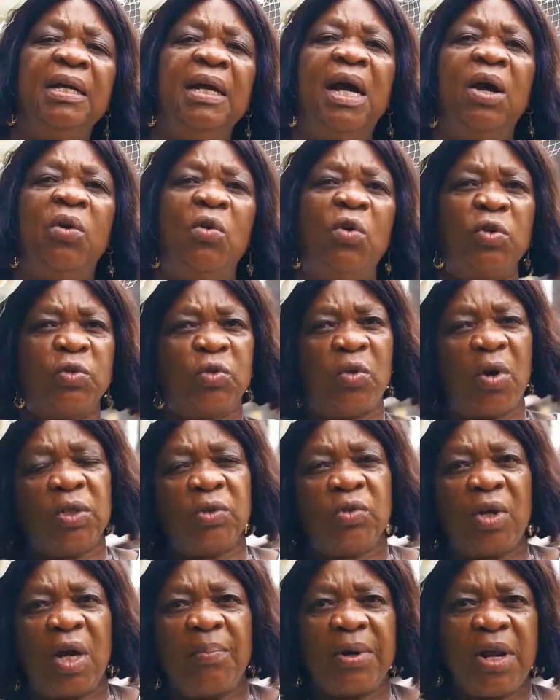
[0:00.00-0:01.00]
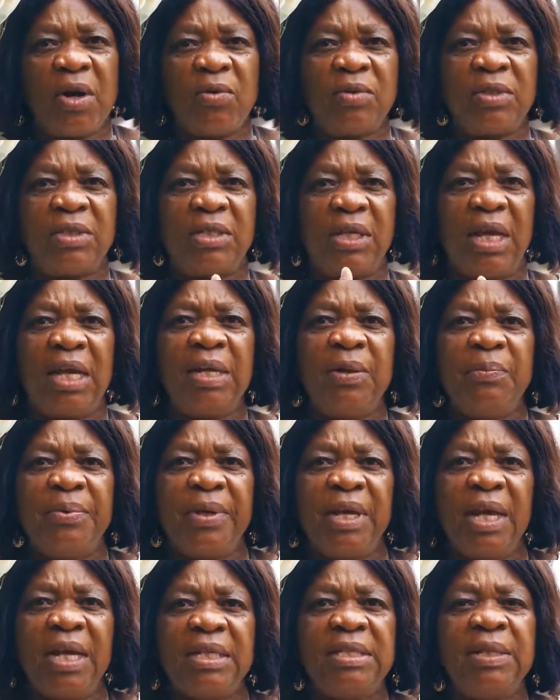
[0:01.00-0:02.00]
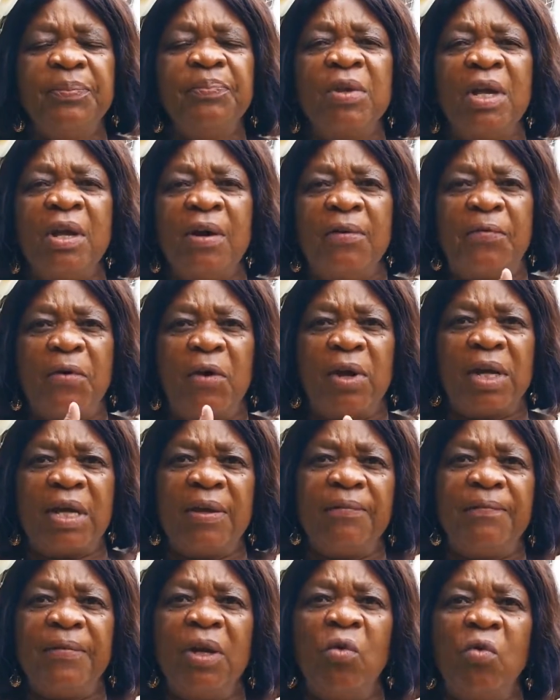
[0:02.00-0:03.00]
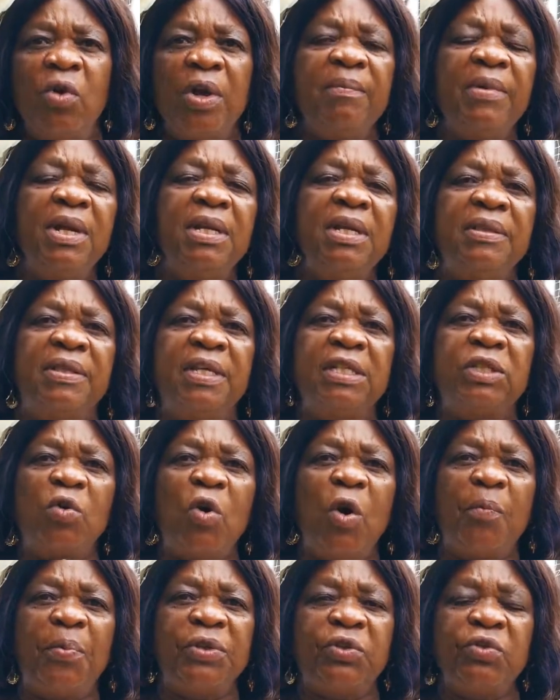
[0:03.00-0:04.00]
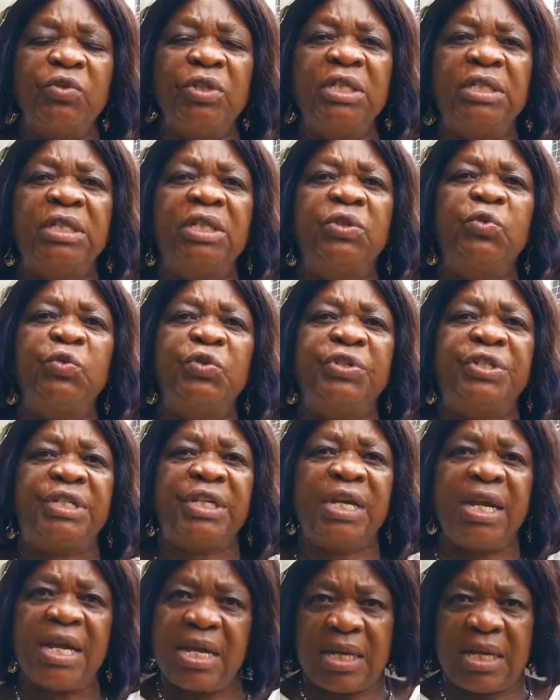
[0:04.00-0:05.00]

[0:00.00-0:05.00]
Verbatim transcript: I also want to applaud NBS for giving women this opportunity to share